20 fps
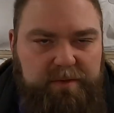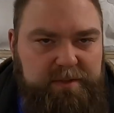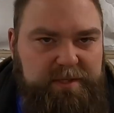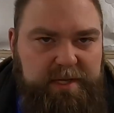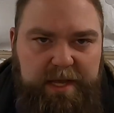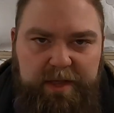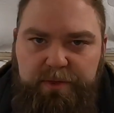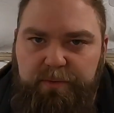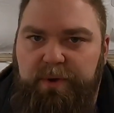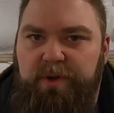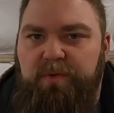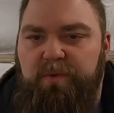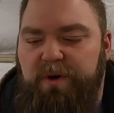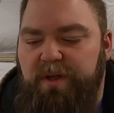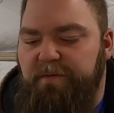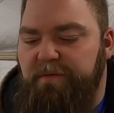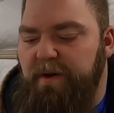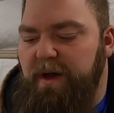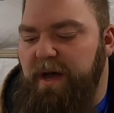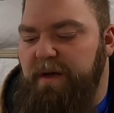We'll say
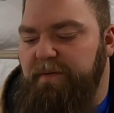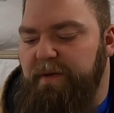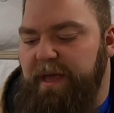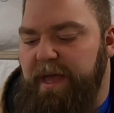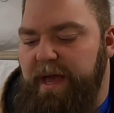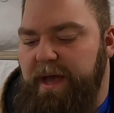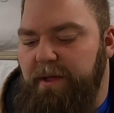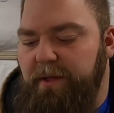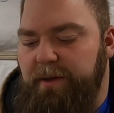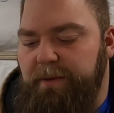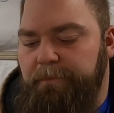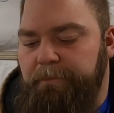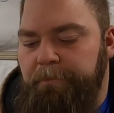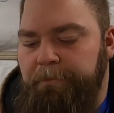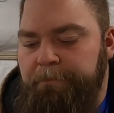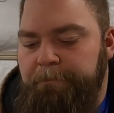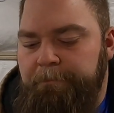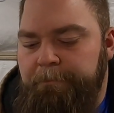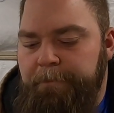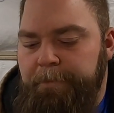$3.25 a gallon,
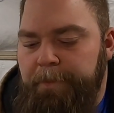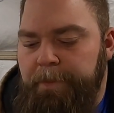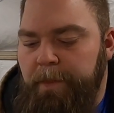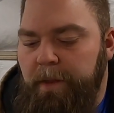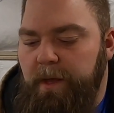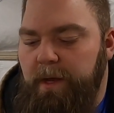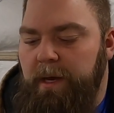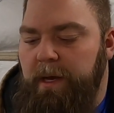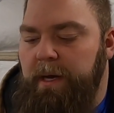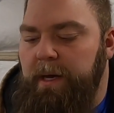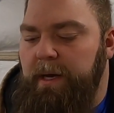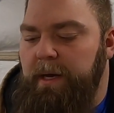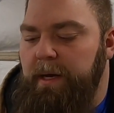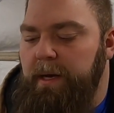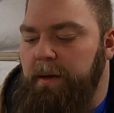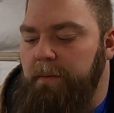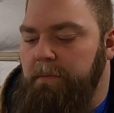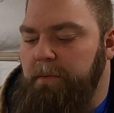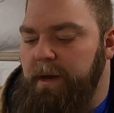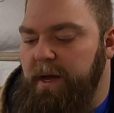
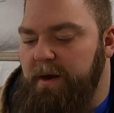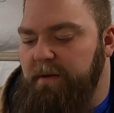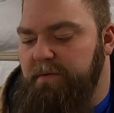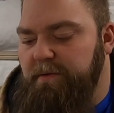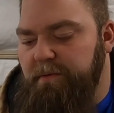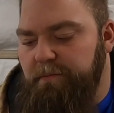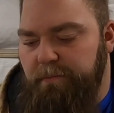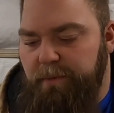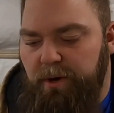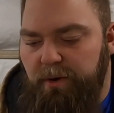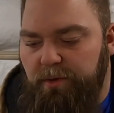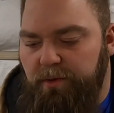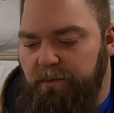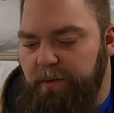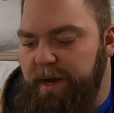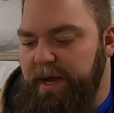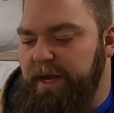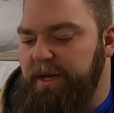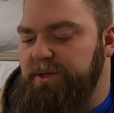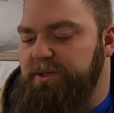kind of the middle of the
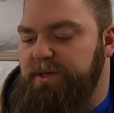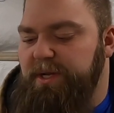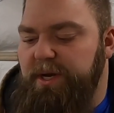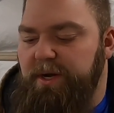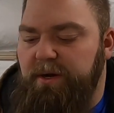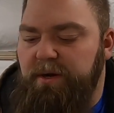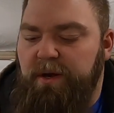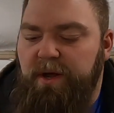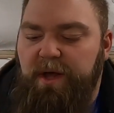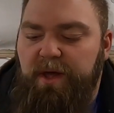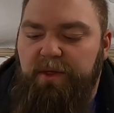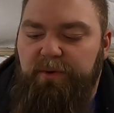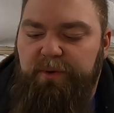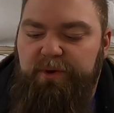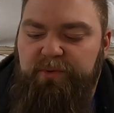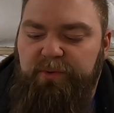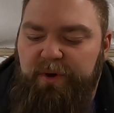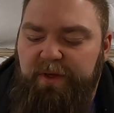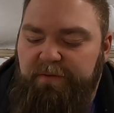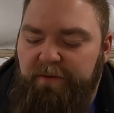range there.
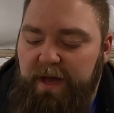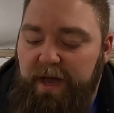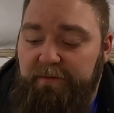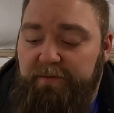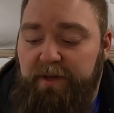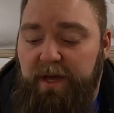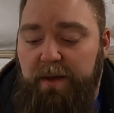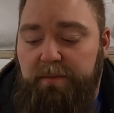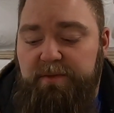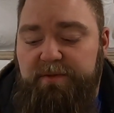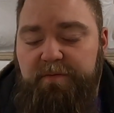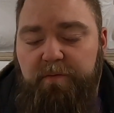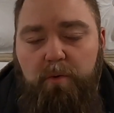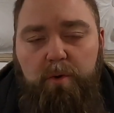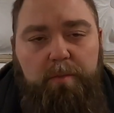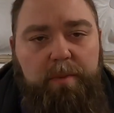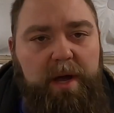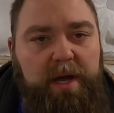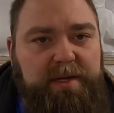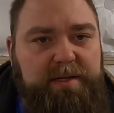$3.25 times
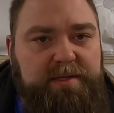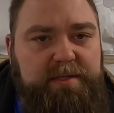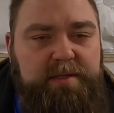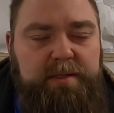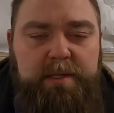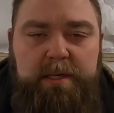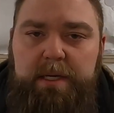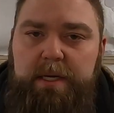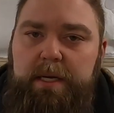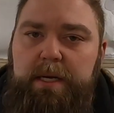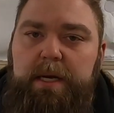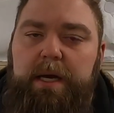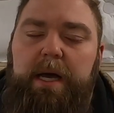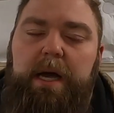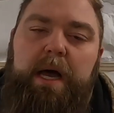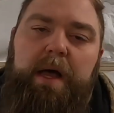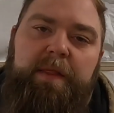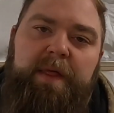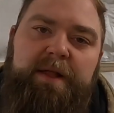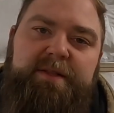$4,
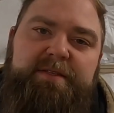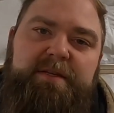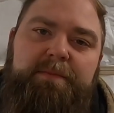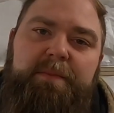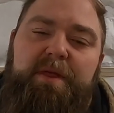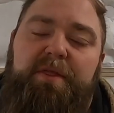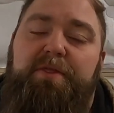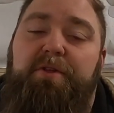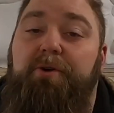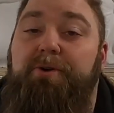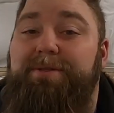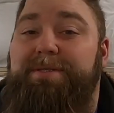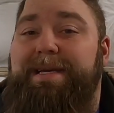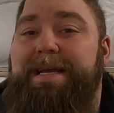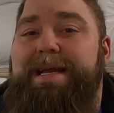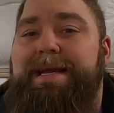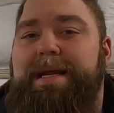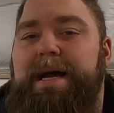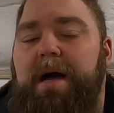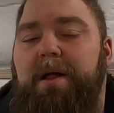that's going to be
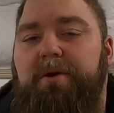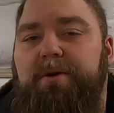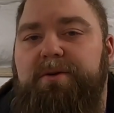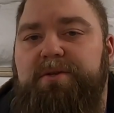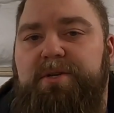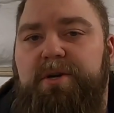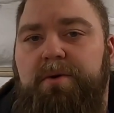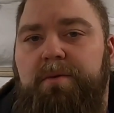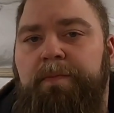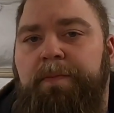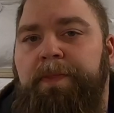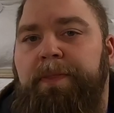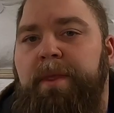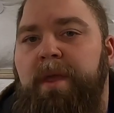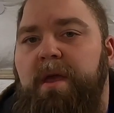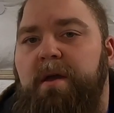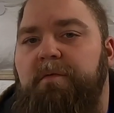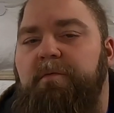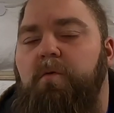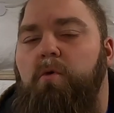$13. So
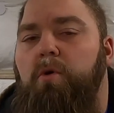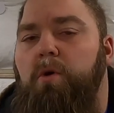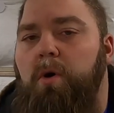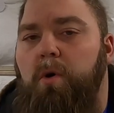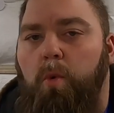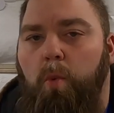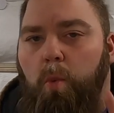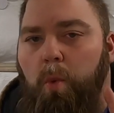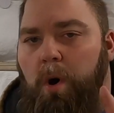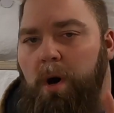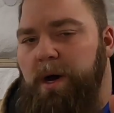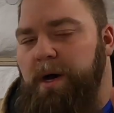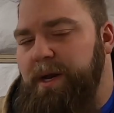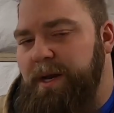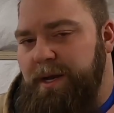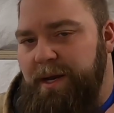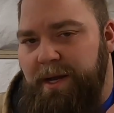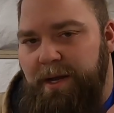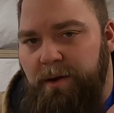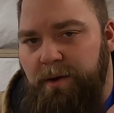for
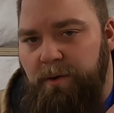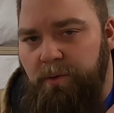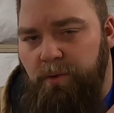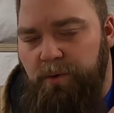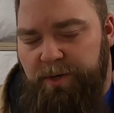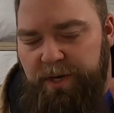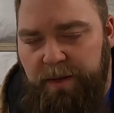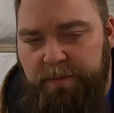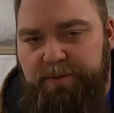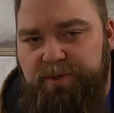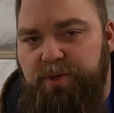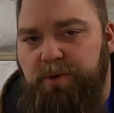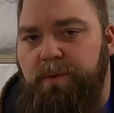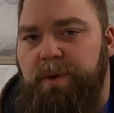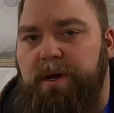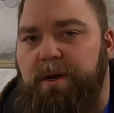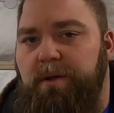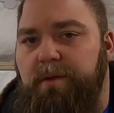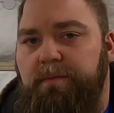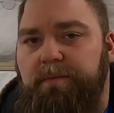one dumpster
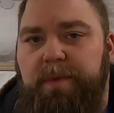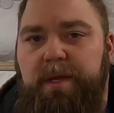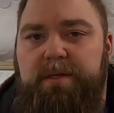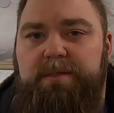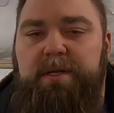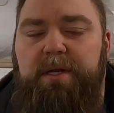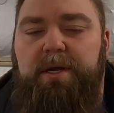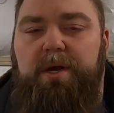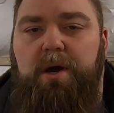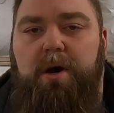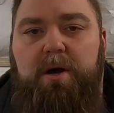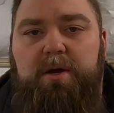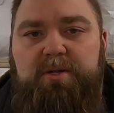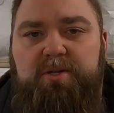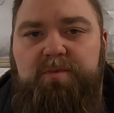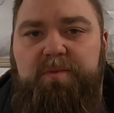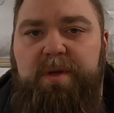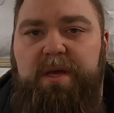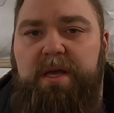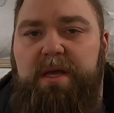rental, it's going to
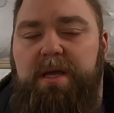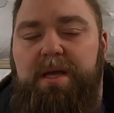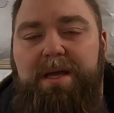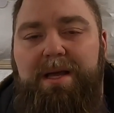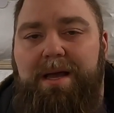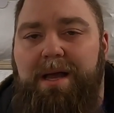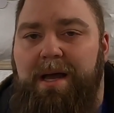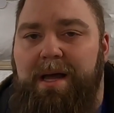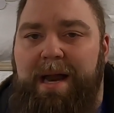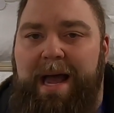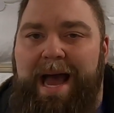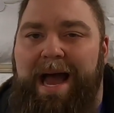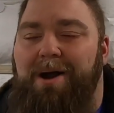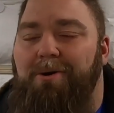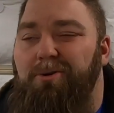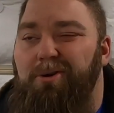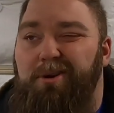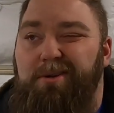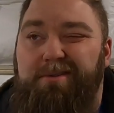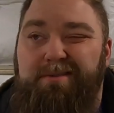cost me an
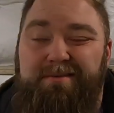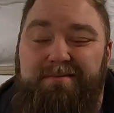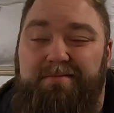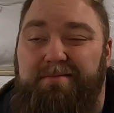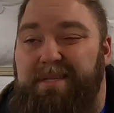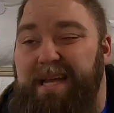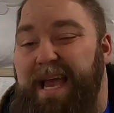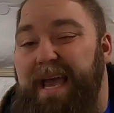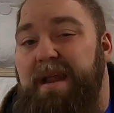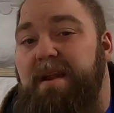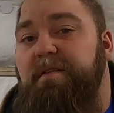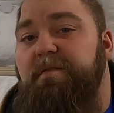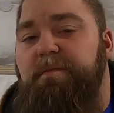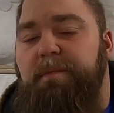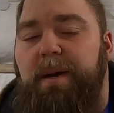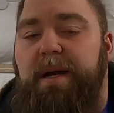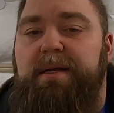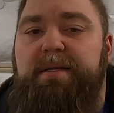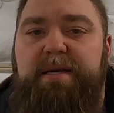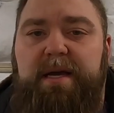hour 10 of
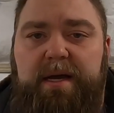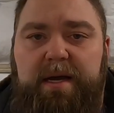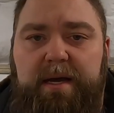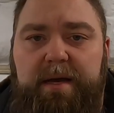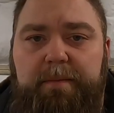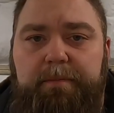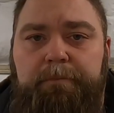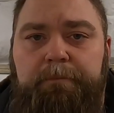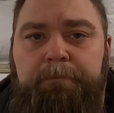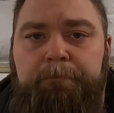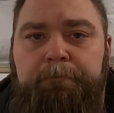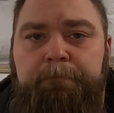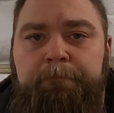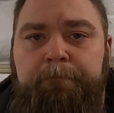my time.